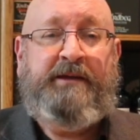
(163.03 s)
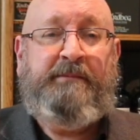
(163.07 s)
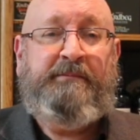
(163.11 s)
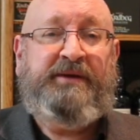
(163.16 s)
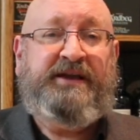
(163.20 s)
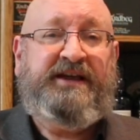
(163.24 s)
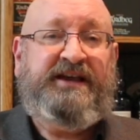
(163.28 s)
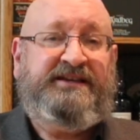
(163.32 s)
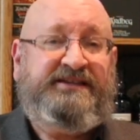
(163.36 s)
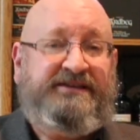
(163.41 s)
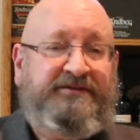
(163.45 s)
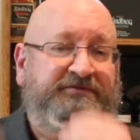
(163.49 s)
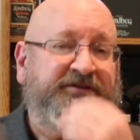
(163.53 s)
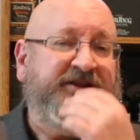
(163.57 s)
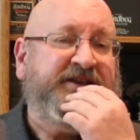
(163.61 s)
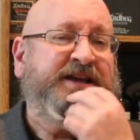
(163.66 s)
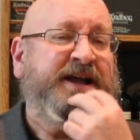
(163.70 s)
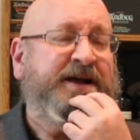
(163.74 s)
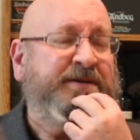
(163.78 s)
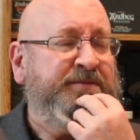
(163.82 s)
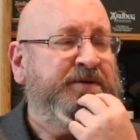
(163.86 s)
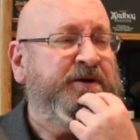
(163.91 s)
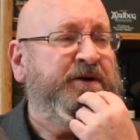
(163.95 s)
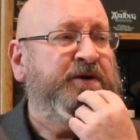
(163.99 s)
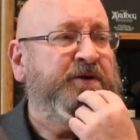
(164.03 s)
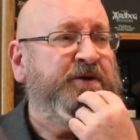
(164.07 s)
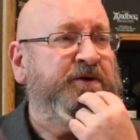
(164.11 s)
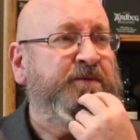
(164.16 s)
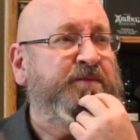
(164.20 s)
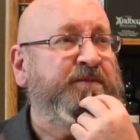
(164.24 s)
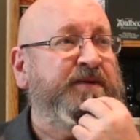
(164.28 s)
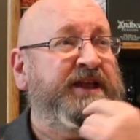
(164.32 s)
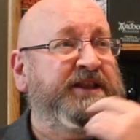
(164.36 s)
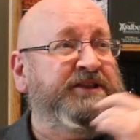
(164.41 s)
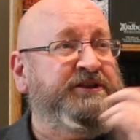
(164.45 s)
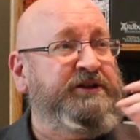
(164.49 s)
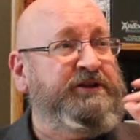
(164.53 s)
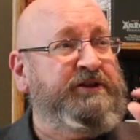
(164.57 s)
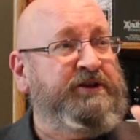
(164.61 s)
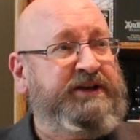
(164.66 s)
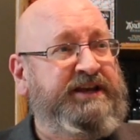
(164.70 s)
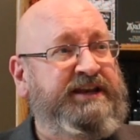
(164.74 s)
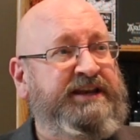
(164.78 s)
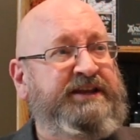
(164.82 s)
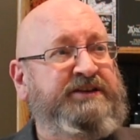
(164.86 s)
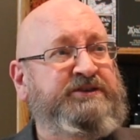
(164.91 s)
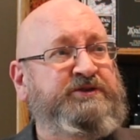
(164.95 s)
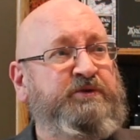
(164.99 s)
Because if you come home and you're
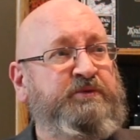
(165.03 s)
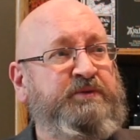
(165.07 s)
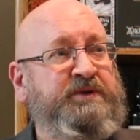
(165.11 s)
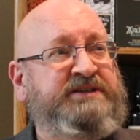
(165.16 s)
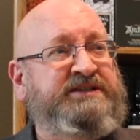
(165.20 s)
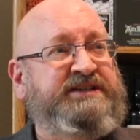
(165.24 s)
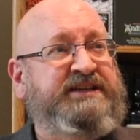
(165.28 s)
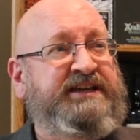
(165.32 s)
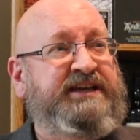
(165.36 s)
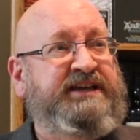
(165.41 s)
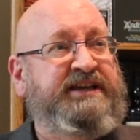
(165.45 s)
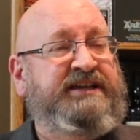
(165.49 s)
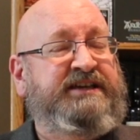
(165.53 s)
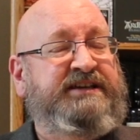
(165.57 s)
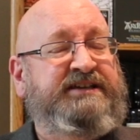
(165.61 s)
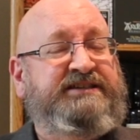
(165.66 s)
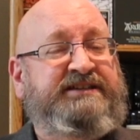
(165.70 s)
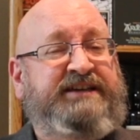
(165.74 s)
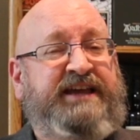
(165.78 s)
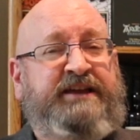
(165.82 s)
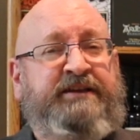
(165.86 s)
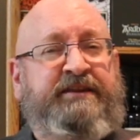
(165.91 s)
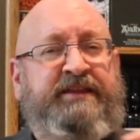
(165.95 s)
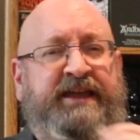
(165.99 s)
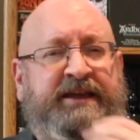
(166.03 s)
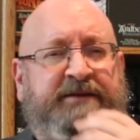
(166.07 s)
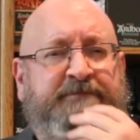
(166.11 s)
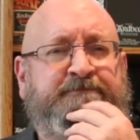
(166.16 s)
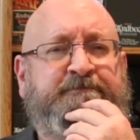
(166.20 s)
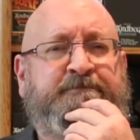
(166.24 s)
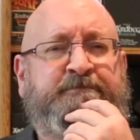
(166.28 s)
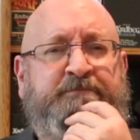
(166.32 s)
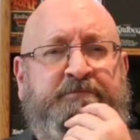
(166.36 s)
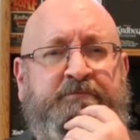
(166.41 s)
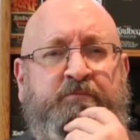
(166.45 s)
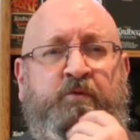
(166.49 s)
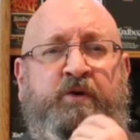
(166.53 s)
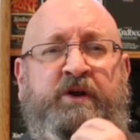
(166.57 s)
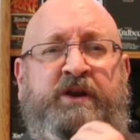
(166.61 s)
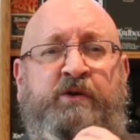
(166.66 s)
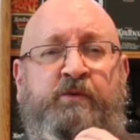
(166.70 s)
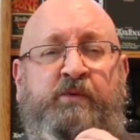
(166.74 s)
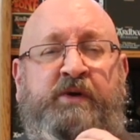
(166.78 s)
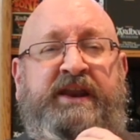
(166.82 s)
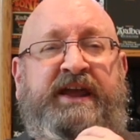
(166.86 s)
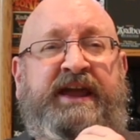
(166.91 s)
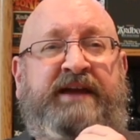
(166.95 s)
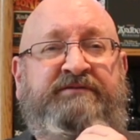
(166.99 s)
looking at your whiskeys and you're like, what do I
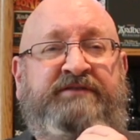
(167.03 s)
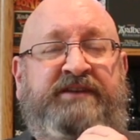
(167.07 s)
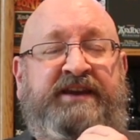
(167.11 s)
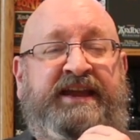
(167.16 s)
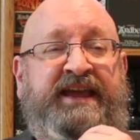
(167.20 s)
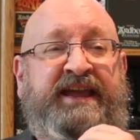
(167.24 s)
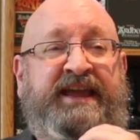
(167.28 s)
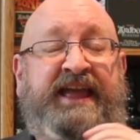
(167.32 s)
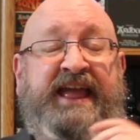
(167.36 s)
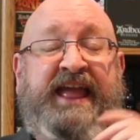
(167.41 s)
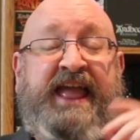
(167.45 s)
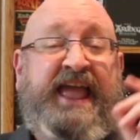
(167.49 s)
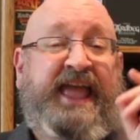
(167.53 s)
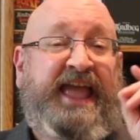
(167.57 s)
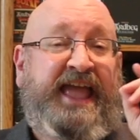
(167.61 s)
want to have today?